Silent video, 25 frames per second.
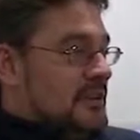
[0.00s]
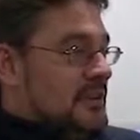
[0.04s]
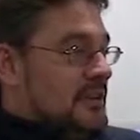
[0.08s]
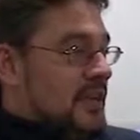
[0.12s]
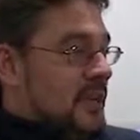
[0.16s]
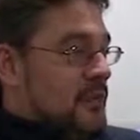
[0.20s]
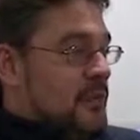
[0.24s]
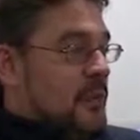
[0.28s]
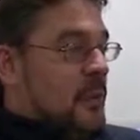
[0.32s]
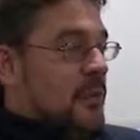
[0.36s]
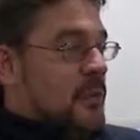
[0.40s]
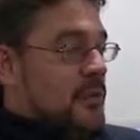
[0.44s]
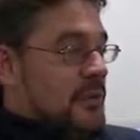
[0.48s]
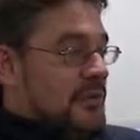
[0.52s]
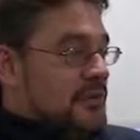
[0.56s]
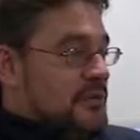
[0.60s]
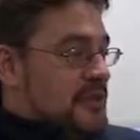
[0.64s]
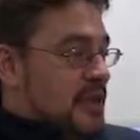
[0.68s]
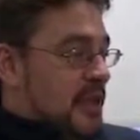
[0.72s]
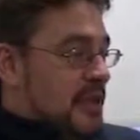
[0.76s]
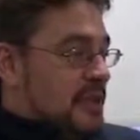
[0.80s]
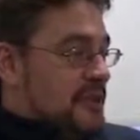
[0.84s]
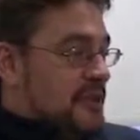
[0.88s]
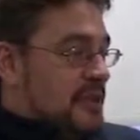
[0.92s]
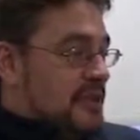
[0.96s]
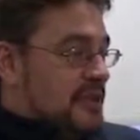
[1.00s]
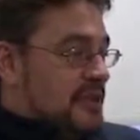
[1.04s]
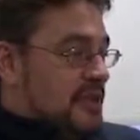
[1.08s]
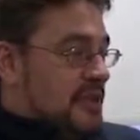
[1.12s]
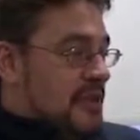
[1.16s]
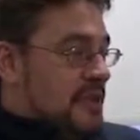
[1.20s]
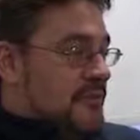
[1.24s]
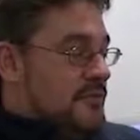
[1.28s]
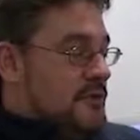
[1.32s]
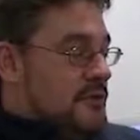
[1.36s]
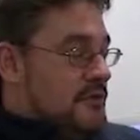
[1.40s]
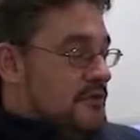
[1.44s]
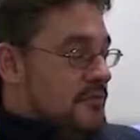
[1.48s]
You know, what we've shown is
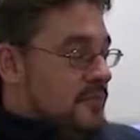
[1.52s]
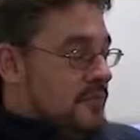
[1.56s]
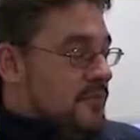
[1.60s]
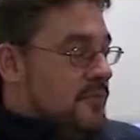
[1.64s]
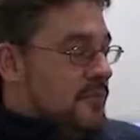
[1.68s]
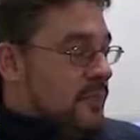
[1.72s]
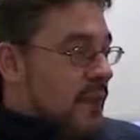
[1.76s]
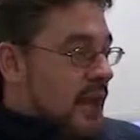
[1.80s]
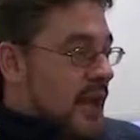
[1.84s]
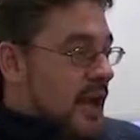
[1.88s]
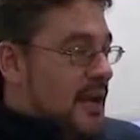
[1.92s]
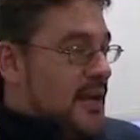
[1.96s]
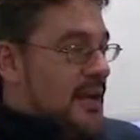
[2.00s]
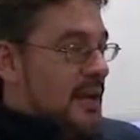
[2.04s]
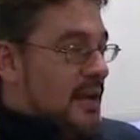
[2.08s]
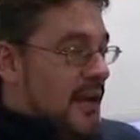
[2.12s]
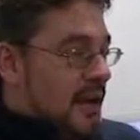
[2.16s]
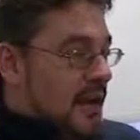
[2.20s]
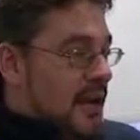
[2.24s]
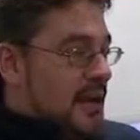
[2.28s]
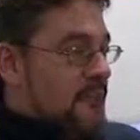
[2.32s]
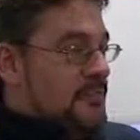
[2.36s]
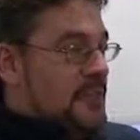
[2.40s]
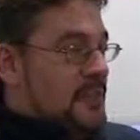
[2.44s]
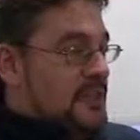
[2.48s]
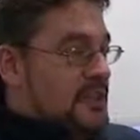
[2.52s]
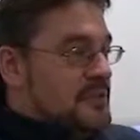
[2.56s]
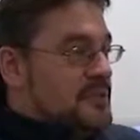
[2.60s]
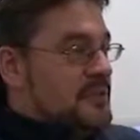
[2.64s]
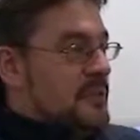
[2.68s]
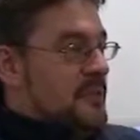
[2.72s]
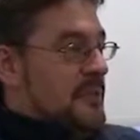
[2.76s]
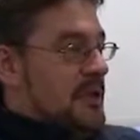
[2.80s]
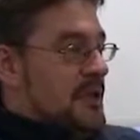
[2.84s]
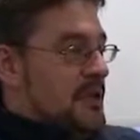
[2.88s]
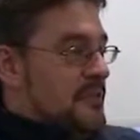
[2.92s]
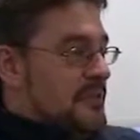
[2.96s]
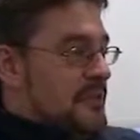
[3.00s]
that if you play high beats
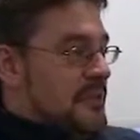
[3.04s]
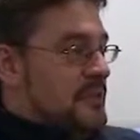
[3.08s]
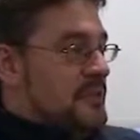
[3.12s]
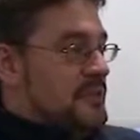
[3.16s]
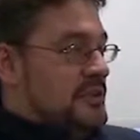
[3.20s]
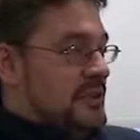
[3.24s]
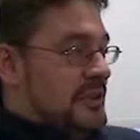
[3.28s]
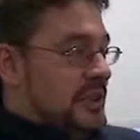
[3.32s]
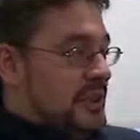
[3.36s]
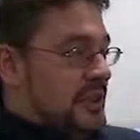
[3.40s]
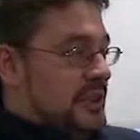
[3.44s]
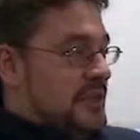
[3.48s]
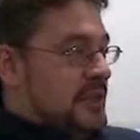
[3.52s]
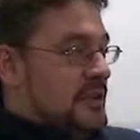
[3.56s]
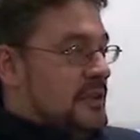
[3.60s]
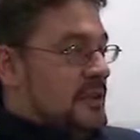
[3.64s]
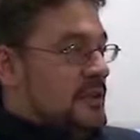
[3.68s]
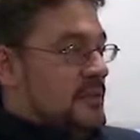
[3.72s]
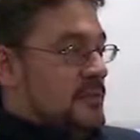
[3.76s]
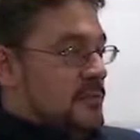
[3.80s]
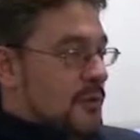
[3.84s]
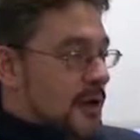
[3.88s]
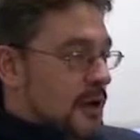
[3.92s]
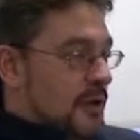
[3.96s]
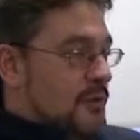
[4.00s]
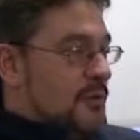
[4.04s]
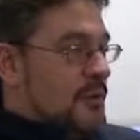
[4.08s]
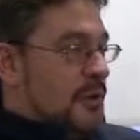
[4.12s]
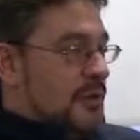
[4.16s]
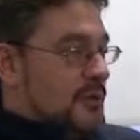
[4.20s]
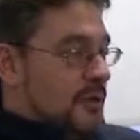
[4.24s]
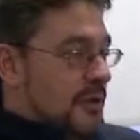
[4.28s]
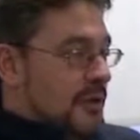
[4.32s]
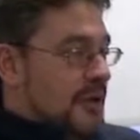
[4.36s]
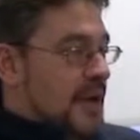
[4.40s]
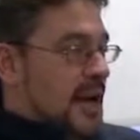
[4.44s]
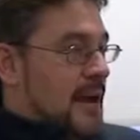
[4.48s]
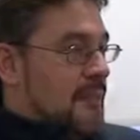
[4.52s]
per minute music while
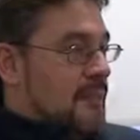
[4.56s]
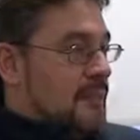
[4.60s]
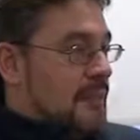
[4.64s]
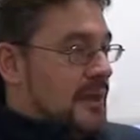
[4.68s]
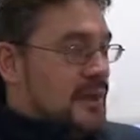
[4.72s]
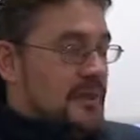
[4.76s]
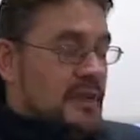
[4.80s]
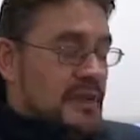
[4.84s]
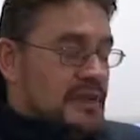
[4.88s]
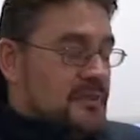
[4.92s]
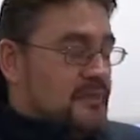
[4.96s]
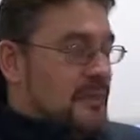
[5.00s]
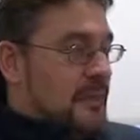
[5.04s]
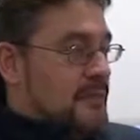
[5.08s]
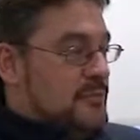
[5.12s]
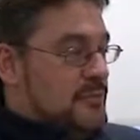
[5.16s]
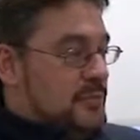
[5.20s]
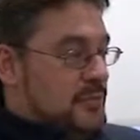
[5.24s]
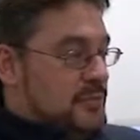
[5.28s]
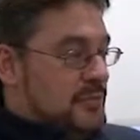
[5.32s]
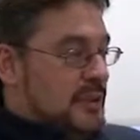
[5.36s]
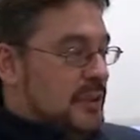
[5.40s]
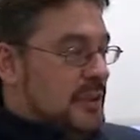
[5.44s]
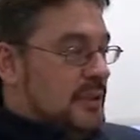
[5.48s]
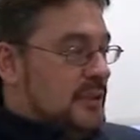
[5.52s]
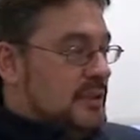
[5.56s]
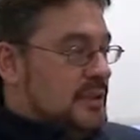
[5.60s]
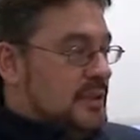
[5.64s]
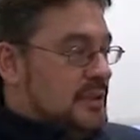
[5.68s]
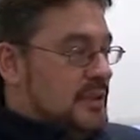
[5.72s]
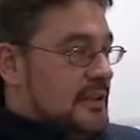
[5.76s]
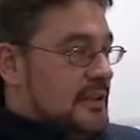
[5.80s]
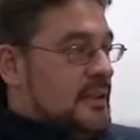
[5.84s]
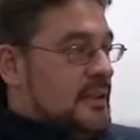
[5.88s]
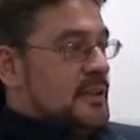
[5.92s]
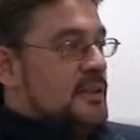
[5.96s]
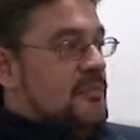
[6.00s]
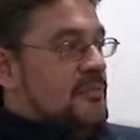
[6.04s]
people are gambling, they spend more money.
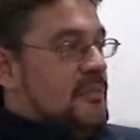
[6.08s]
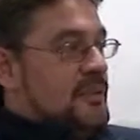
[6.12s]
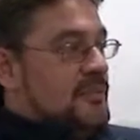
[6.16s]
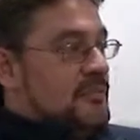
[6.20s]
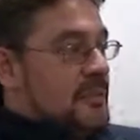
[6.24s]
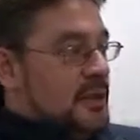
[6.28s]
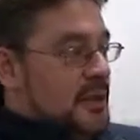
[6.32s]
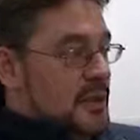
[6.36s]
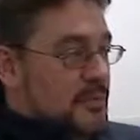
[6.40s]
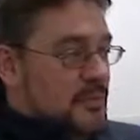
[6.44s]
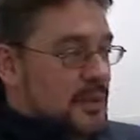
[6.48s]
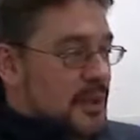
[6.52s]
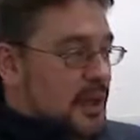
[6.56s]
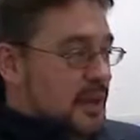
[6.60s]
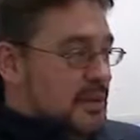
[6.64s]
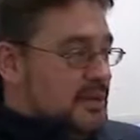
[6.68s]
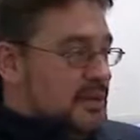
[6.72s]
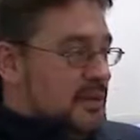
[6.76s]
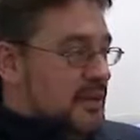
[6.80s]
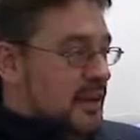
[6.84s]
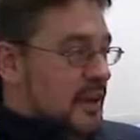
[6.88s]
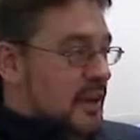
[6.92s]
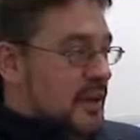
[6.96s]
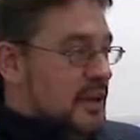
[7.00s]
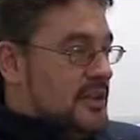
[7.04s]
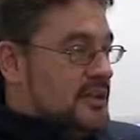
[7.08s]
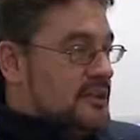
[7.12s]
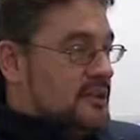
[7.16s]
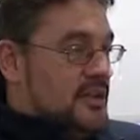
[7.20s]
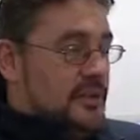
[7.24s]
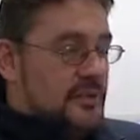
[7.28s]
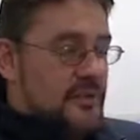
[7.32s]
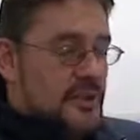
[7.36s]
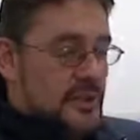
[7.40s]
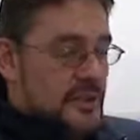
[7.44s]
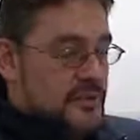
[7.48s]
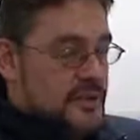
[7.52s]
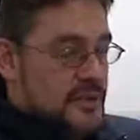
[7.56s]
We've manipulated light.
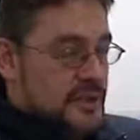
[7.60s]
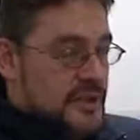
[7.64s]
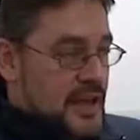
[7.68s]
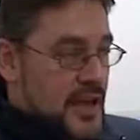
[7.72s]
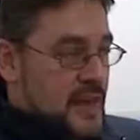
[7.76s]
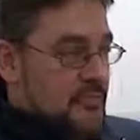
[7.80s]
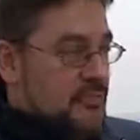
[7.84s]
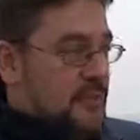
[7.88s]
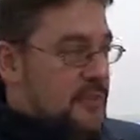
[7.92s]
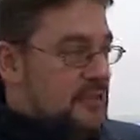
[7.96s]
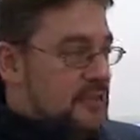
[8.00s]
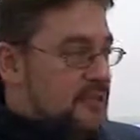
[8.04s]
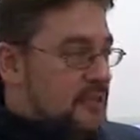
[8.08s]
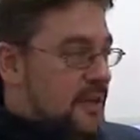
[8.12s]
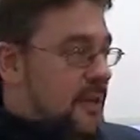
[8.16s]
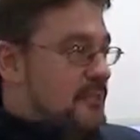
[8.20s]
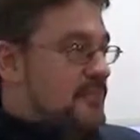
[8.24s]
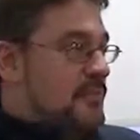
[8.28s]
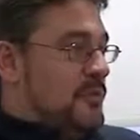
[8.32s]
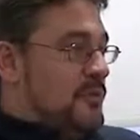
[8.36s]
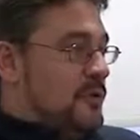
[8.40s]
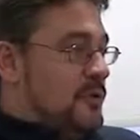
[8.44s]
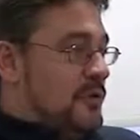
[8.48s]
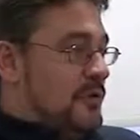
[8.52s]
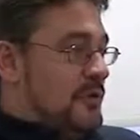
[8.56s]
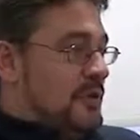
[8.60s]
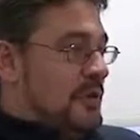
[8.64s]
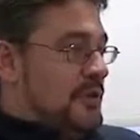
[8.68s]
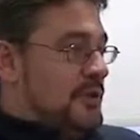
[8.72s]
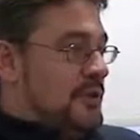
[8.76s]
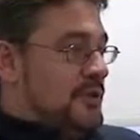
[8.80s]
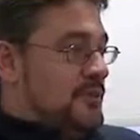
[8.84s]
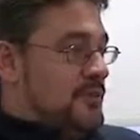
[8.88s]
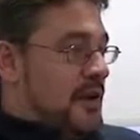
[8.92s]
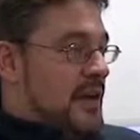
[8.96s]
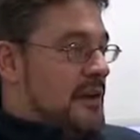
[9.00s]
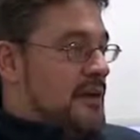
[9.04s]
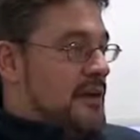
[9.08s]
We've shown that gamblers spend more
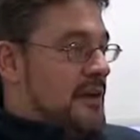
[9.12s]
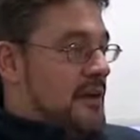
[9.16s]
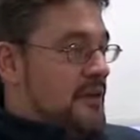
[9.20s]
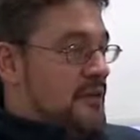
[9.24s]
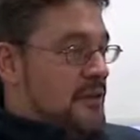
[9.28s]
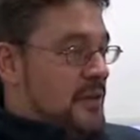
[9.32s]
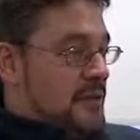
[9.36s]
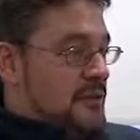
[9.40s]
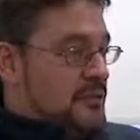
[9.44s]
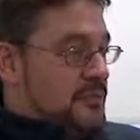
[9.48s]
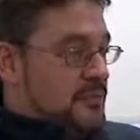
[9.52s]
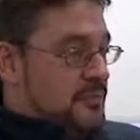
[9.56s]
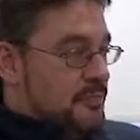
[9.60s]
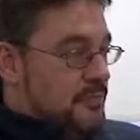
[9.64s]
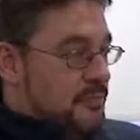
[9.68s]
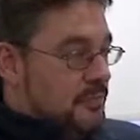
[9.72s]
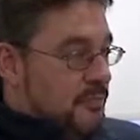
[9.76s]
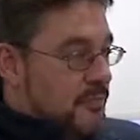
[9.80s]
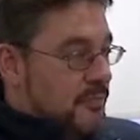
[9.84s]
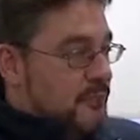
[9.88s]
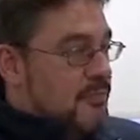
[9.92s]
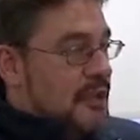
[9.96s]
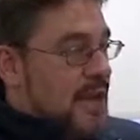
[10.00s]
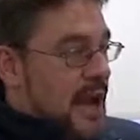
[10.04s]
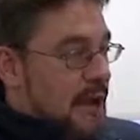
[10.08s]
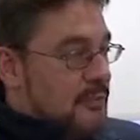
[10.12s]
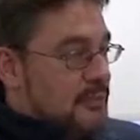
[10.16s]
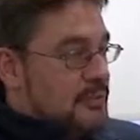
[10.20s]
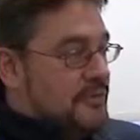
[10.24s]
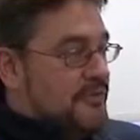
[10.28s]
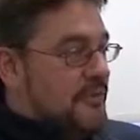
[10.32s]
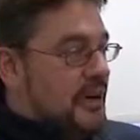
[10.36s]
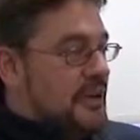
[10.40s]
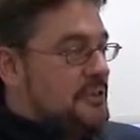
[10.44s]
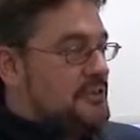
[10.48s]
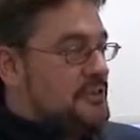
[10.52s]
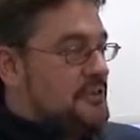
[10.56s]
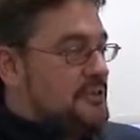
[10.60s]
under red. You know, they'll gamble
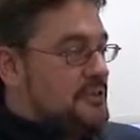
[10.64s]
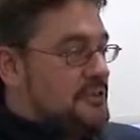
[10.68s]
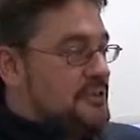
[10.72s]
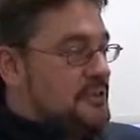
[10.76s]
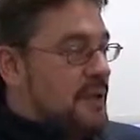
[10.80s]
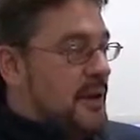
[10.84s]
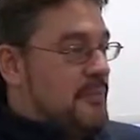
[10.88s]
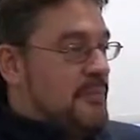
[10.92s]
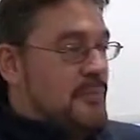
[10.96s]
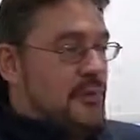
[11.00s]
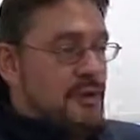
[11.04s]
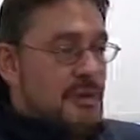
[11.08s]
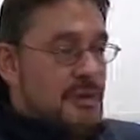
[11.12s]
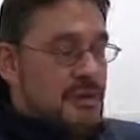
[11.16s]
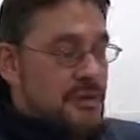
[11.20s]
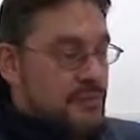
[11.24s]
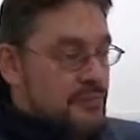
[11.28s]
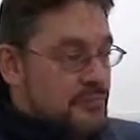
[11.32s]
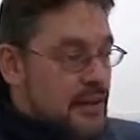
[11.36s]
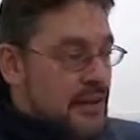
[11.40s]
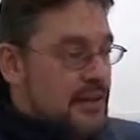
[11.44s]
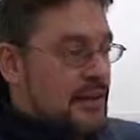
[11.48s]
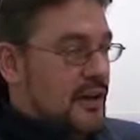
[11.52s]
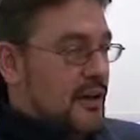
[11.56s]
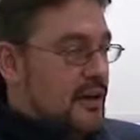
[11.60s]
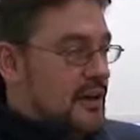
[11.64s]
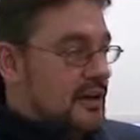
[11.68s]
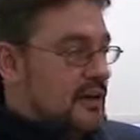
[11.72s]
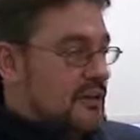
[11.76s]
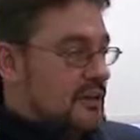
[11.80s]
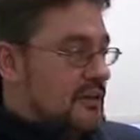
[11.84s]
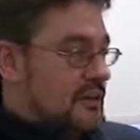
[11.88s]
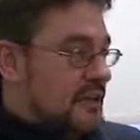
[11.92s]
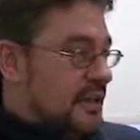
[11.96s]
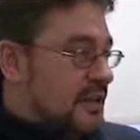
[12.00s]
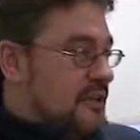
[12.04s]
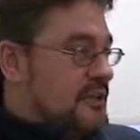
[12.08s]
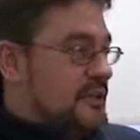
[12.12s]
faster and spend more under red light
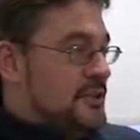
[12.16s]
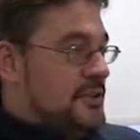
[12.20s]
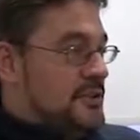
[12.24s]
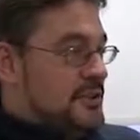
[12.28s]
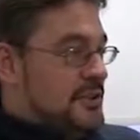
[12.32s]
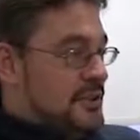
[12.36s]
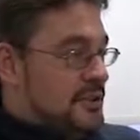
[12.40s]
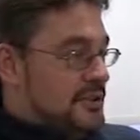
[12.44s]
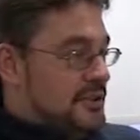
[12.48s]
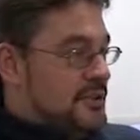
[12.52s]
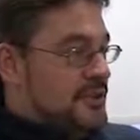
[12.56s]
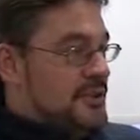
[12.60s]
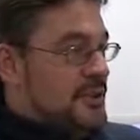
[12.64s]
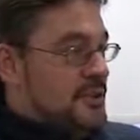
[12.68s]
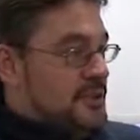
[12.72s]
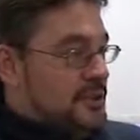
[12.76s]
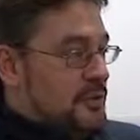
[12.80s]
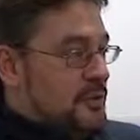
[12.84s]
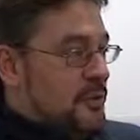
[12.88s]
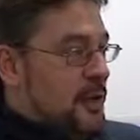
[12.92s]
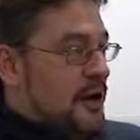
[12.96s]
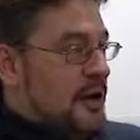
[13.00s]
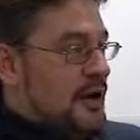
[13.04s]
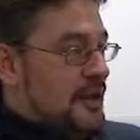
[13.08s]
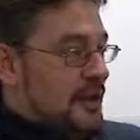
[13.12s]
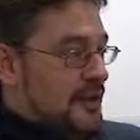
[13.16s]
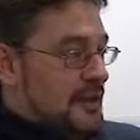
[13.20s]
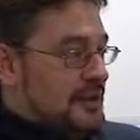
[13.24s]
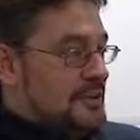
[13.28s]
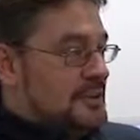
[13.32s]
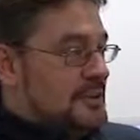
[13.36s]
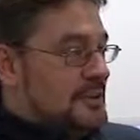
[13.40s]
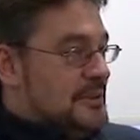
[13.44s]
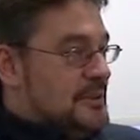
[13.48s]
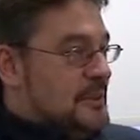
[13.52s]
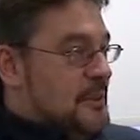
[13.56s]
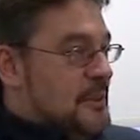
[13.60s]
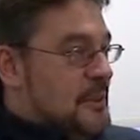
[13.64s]
than they do under white light.